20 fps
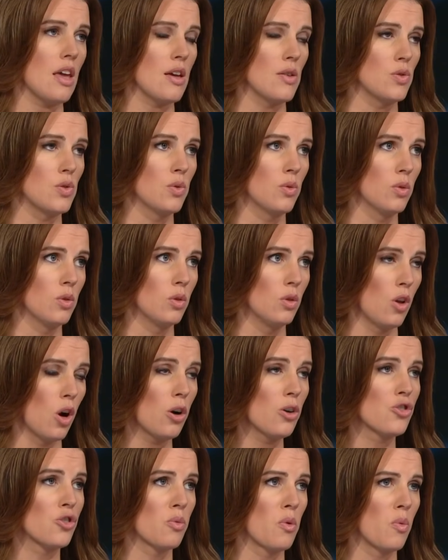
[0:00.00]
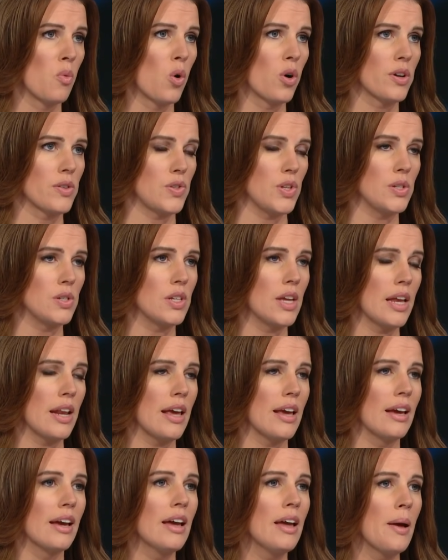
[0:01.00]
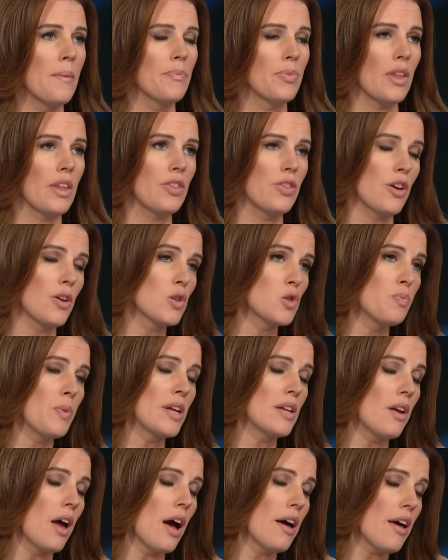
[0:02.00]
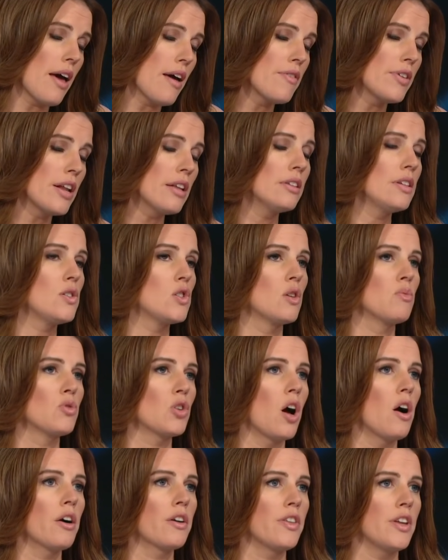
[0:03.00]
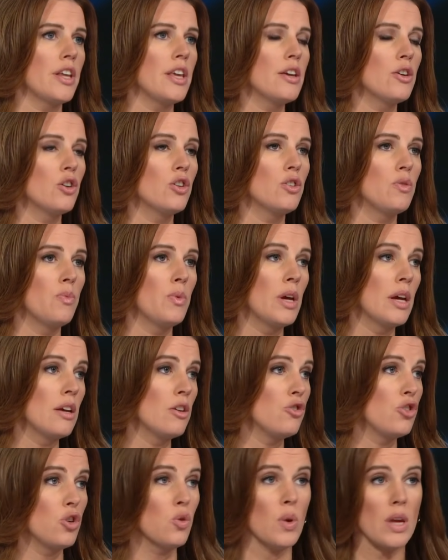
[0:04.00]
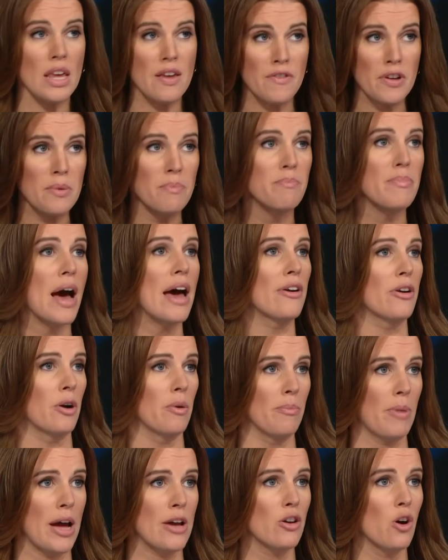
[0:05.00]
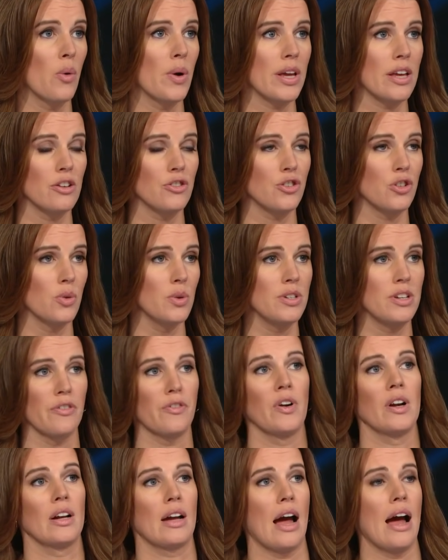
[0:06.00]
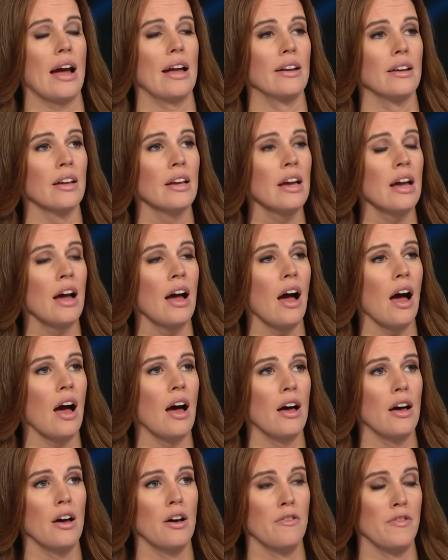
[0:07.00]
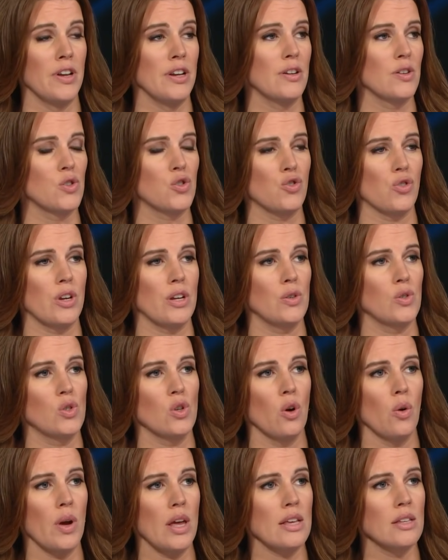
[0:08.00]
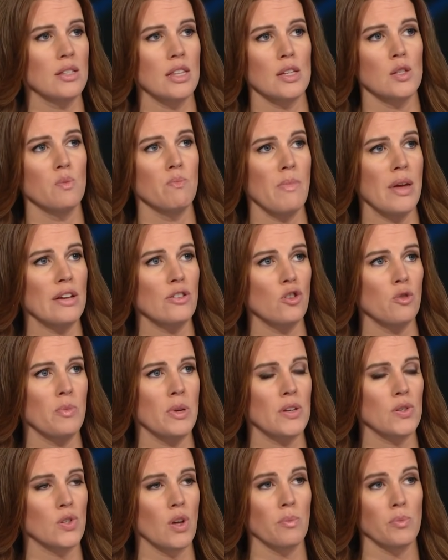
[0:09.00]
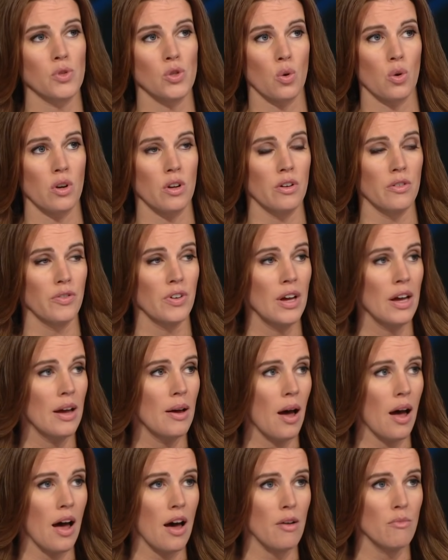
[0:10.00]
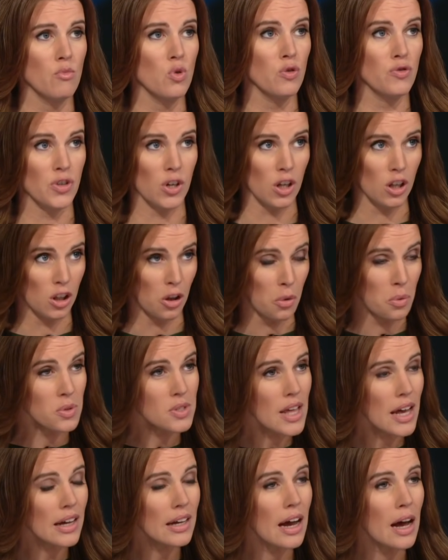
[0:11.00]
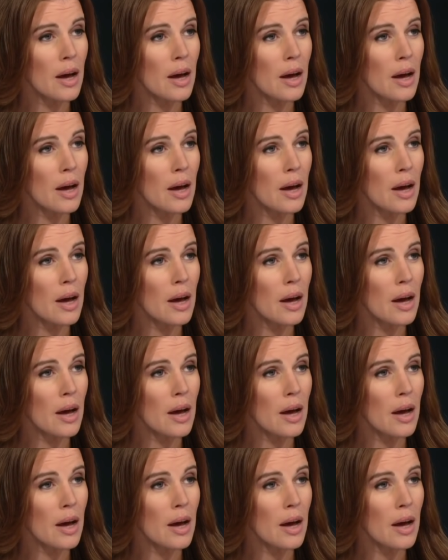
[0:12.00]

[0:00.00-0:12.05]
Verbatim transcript: as large a reward as he's getting, there's been evidently some talk that he could do even better by going into a different kind uh, of industry. So is this meant to be some sort of uh, move to close that